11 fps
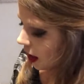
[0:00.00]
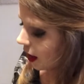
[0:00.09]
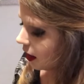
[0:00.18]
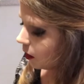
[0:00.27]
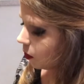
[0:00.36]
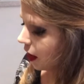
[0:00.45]
And
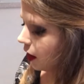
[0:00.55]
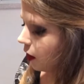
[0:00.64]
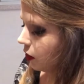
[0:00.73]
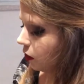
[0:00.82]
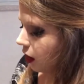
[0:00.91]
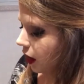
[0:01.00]
this bread dough
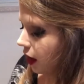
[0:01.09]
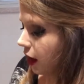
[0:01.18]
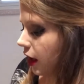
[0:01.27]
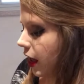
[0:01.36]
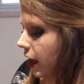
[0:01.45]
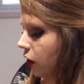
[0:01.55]
is really
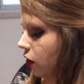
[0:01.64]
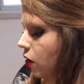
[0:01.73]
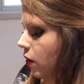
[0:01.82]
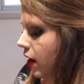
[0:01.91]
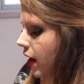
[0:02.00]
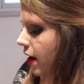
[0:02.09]
good. Like, you don't
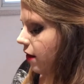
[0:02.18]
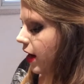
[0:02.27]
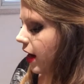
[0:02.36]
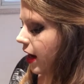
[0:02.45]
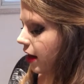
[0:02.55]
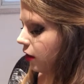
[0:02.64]
want to have
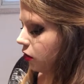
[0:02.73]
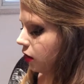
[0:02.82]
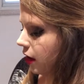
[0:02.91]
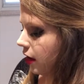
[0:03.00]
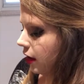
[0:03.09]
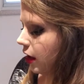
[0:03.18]
any
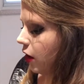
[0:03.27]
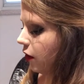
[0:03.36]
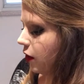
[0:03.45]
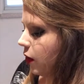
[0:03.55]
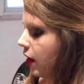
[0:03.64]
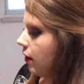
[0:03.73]
extra. You know,
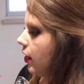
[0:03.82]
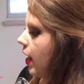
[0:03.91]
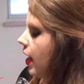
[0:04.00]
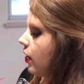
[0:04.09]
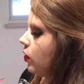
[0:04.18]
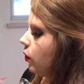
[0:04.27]
if you have to
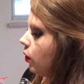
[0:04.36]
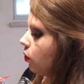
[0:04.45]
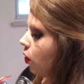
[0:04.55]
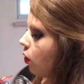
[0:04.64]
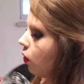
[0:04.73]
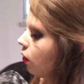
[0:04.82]
add to a
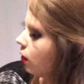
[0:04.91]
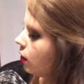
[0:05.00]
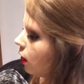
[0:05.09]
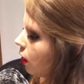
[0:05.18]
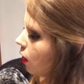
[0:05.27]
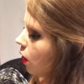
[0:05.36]
roll
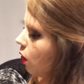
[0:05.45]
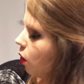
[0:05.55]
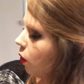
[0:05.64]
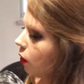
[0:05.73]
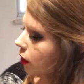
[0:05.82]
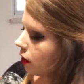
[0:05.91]

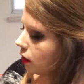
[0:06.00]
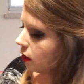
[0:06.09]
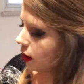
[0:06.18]
or,